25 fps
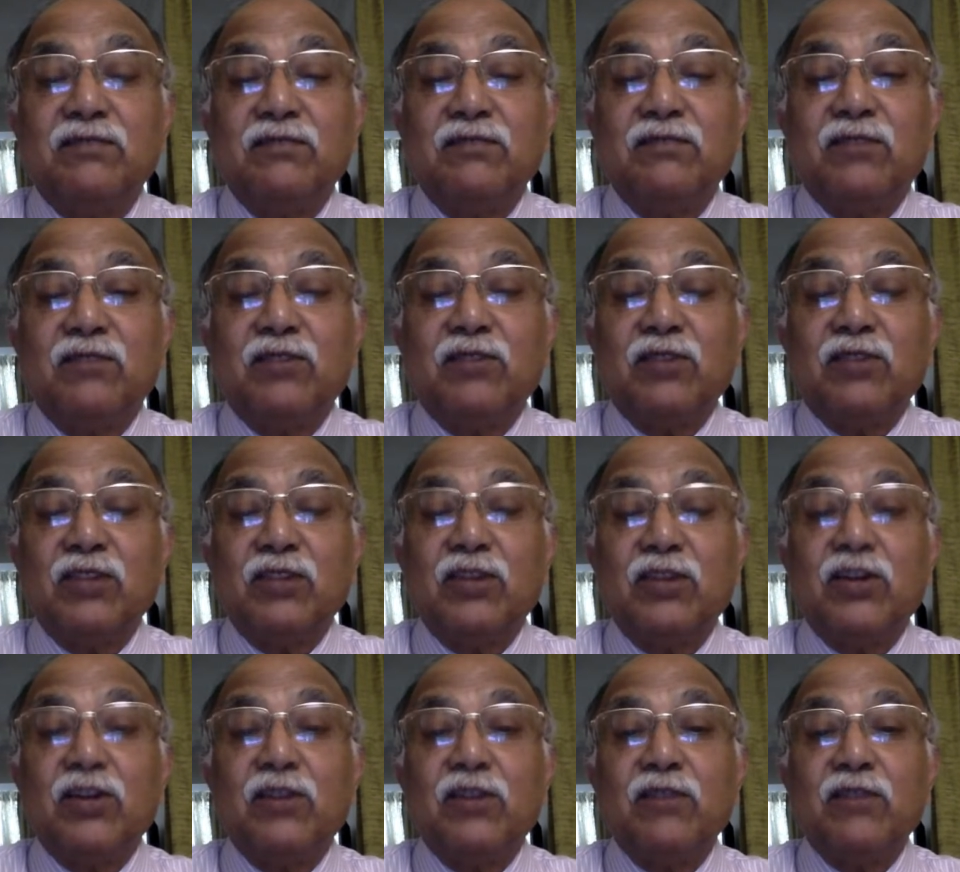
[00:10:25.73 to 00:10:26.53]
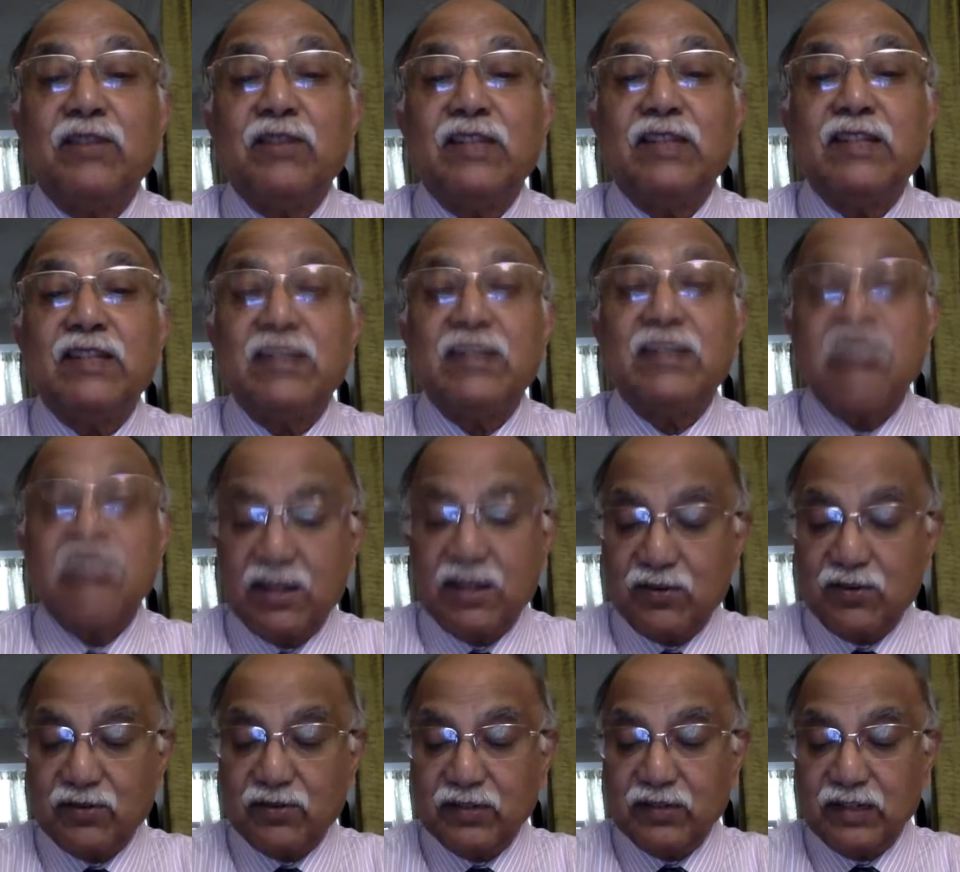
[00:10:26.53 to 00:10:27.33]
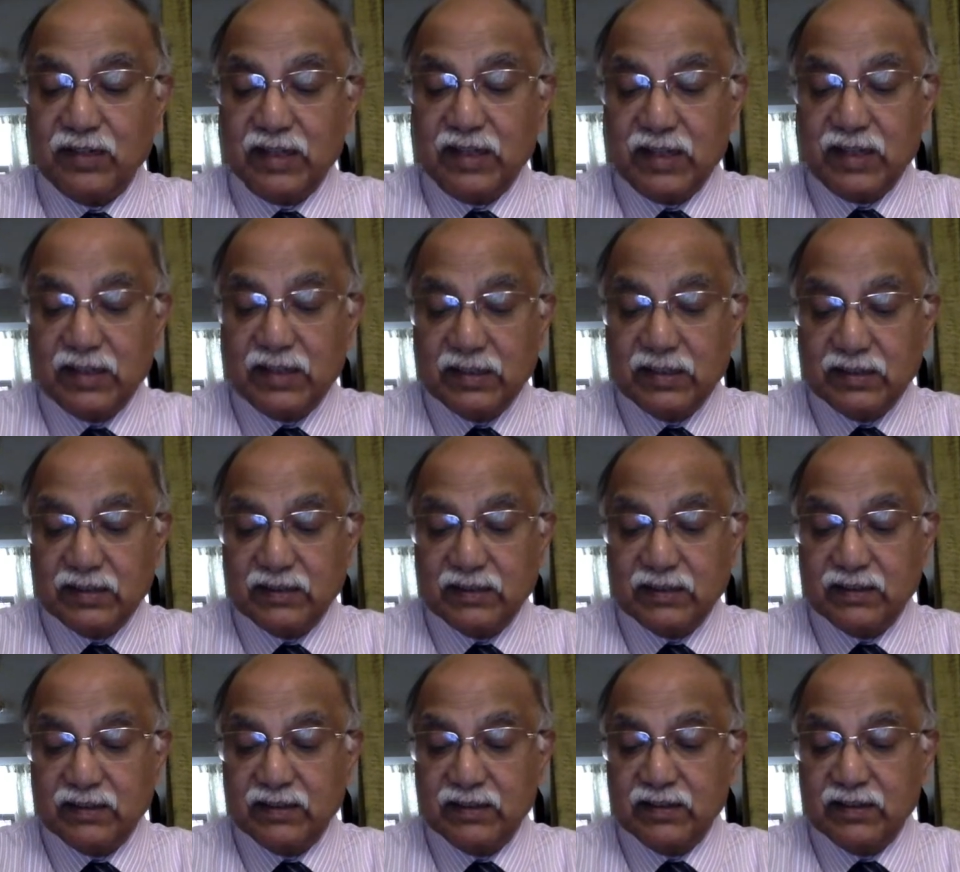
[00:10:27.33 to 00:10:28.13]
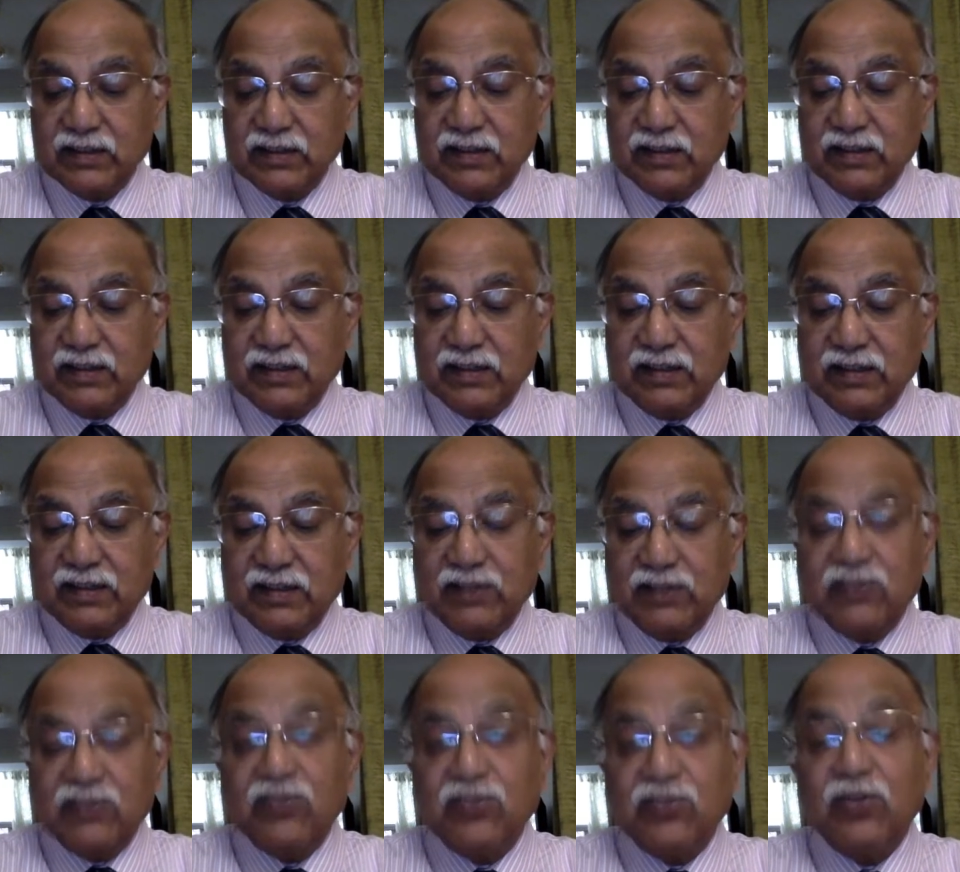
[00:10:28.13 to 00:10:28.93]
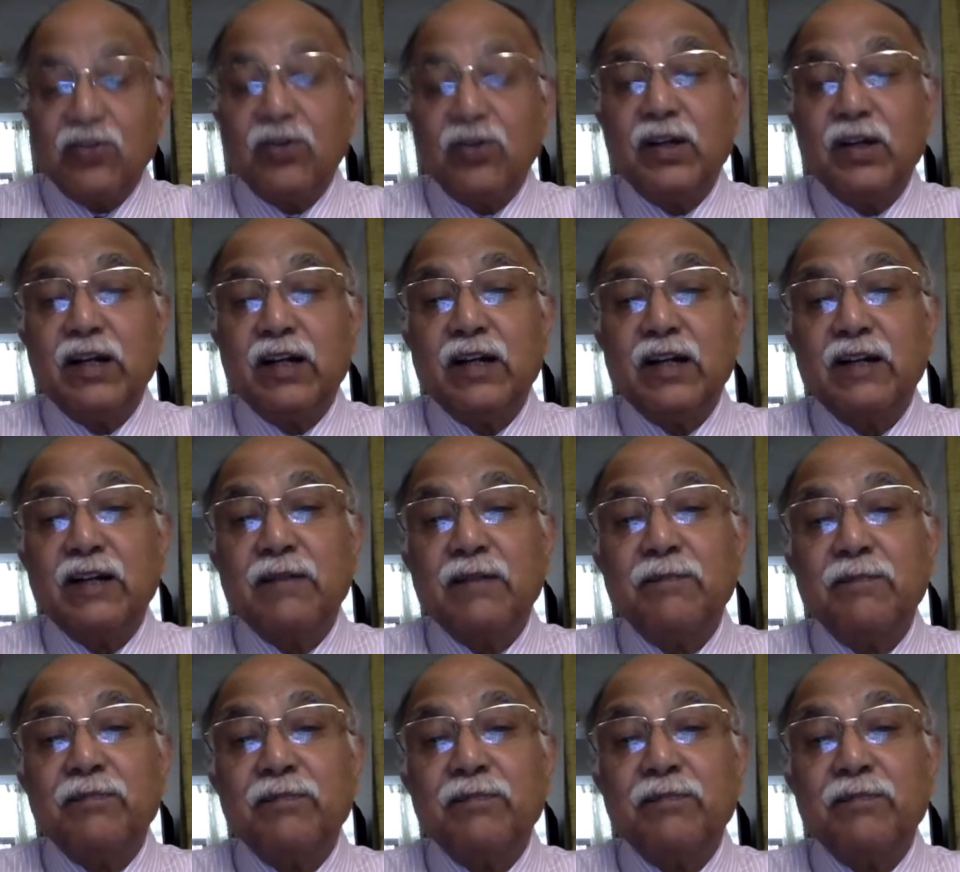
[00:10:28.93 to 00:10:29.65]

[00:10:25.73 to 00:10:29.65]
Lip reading: what we got, will just stay on the earth. So,